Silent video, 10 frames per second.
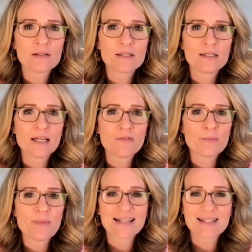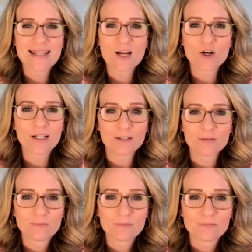did the best they could.
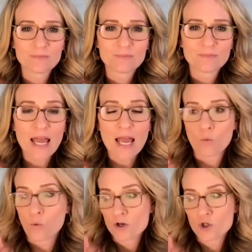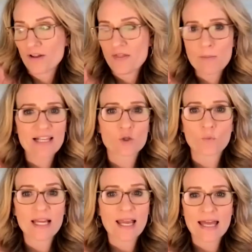Mm-hmm. Yep. we're doing the best
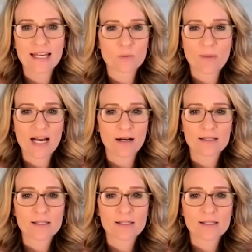we can as parents.